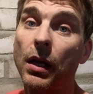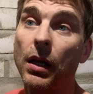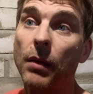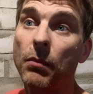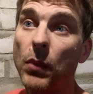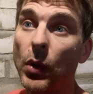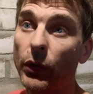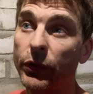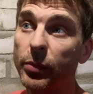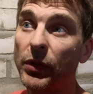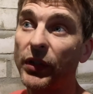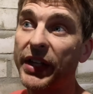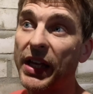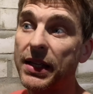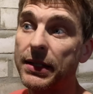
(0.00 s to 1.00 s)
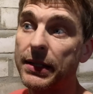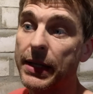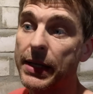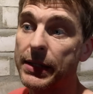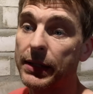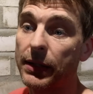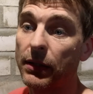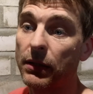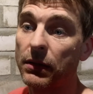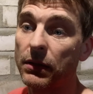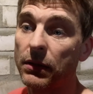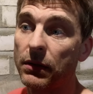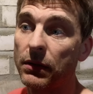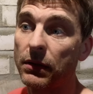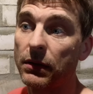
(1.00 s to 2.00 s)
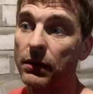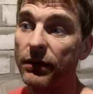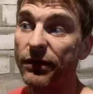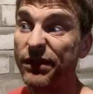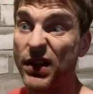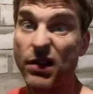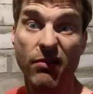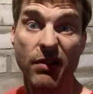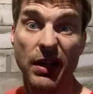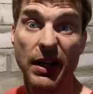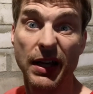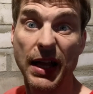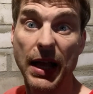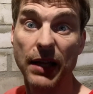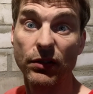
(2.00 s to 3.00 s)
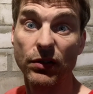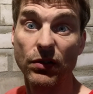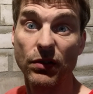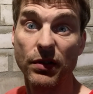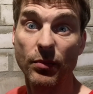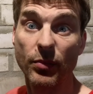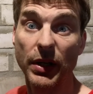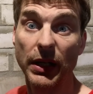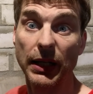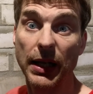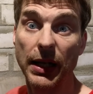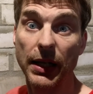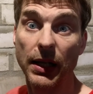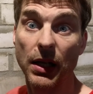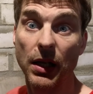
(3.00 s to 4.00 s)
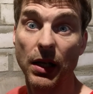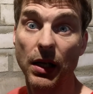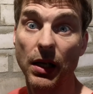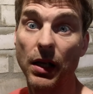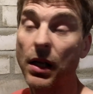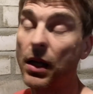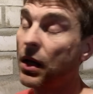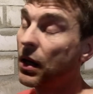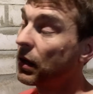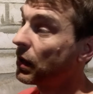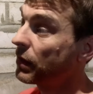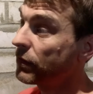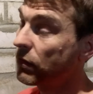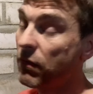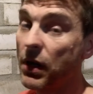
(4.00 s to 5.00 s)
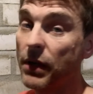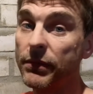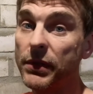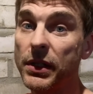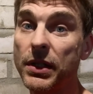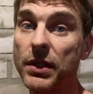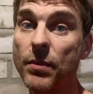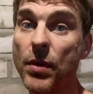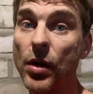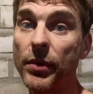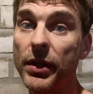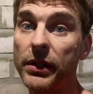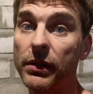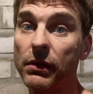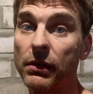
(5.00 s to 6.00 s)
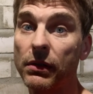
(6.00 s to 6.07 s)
Multiple days later, figuring out how to do some bricklaying, I've arrived at this moment.